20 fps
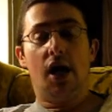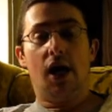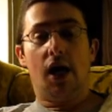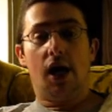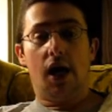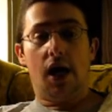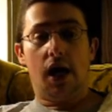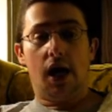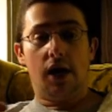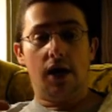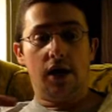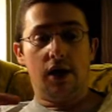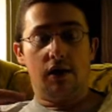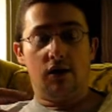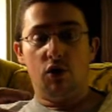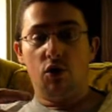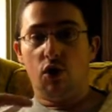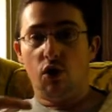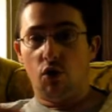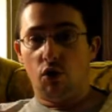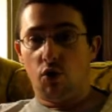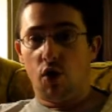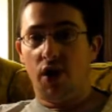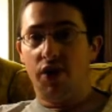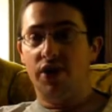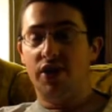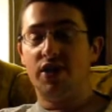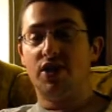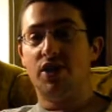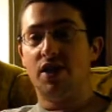If you can
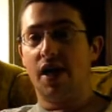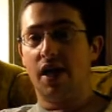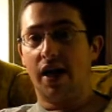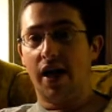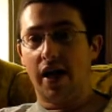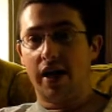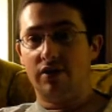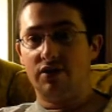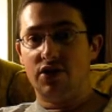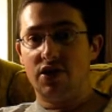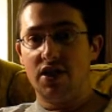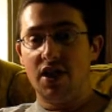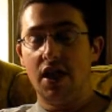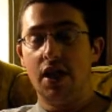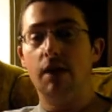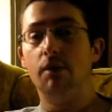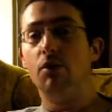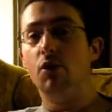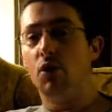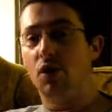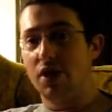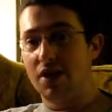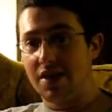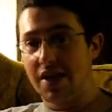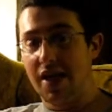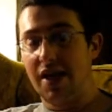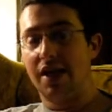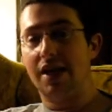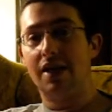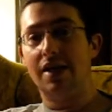run this deck out of steam, you can
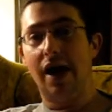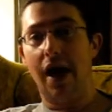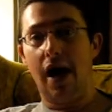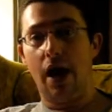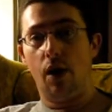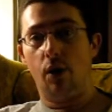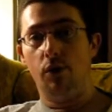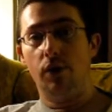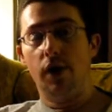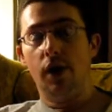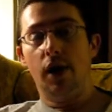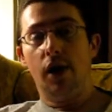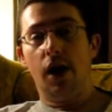take it down.